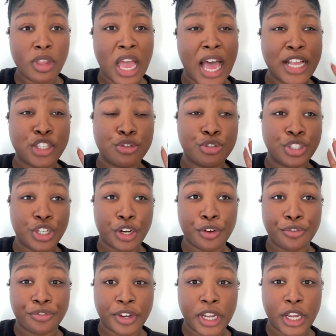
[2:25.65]
I do
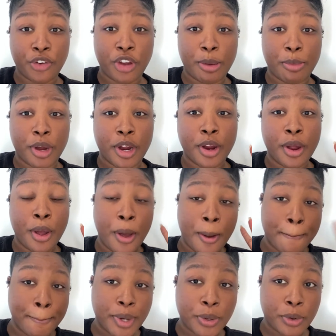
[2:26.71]
sugar-free creamer.
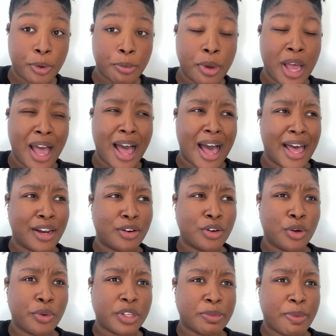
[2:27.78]
Boom. I don't
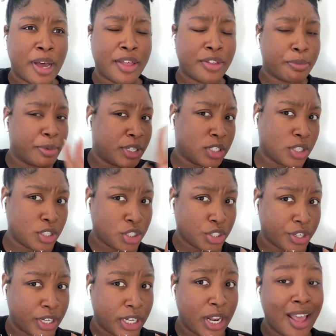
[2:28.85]
know who it's by though, but it's on the
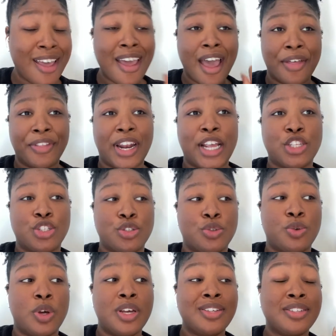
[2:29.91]
screen. And then I
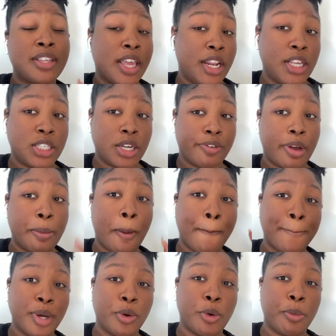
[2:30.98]
do skinny
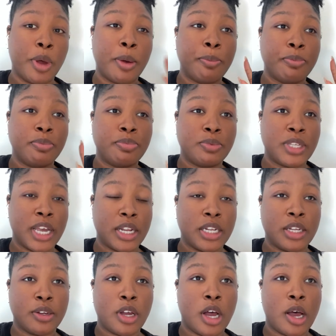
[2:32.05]
syrup. Boom.
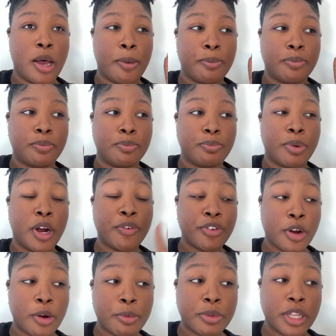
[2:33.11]

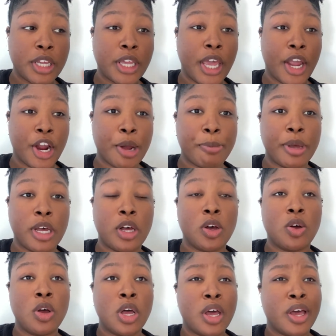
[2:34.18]
Preferably
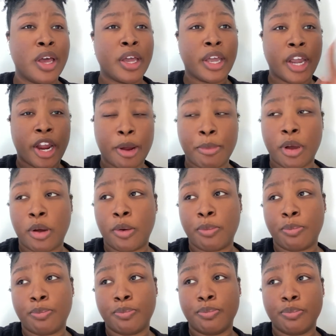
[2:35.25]
caramel
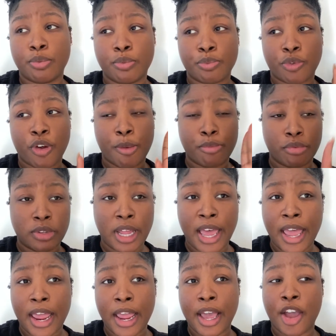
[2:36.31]
creme
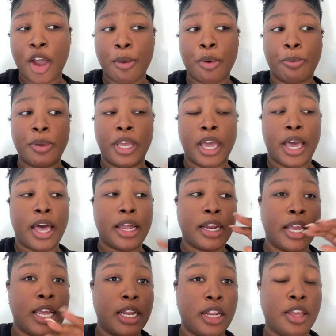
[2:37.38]
brulee, caramel pecan,
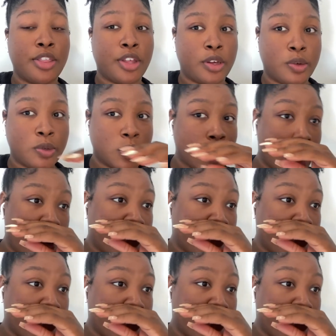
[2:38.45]
any of those.